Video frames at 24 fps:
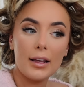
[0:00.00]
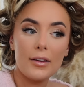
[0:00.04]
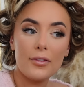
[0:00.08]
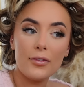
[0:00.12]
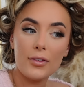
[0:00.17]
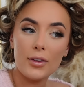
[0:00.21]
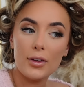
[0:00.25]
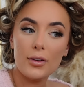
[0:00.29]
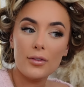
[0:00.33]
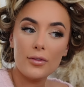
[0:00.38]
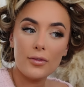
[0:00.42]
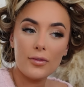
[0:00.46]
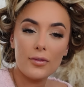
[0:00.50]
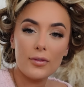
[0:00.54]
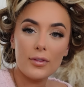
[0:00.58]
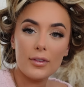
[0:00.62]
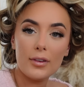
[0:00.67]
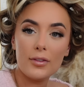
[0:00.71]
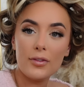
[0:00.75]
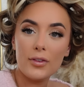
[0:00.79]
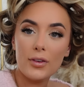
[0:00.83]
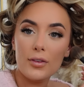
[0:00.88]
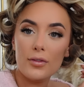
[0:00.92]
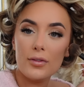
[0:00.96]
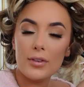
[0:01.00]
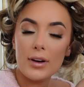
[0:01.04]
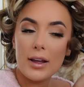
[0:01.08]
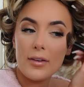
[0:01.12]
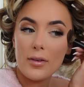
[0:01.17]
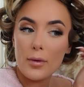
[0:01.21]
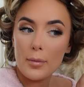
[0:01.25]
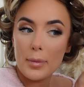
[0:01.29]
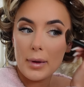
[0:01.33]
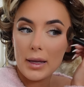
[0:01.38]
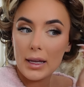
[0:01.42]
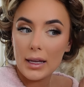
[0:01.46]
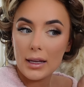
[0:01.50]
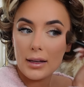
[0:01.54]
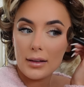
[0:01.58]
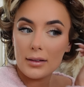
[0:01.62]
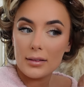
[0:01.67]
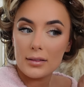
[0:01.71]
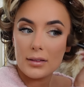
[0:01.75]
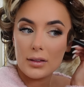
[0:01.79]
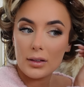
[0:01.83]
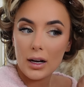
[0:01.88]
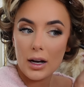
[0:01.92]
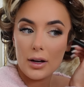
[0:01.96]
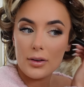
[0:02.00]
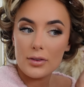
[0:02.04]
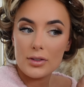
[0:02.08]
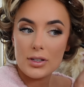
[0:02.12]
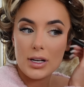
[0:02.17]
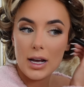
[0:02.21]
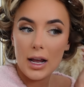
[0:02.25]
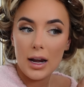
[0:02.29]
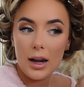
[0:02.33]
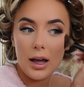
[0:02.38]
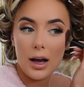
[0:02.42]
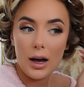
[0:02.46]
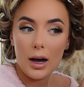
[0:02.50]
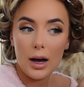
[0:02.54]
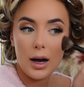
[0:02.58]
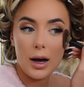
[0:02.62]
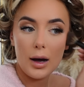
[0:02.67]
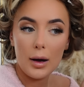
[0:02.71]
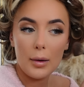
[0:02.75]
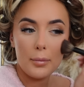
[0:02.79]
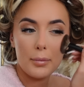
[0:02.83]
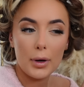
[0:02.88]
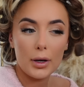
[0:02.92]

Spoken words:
if you've never been to Coachella,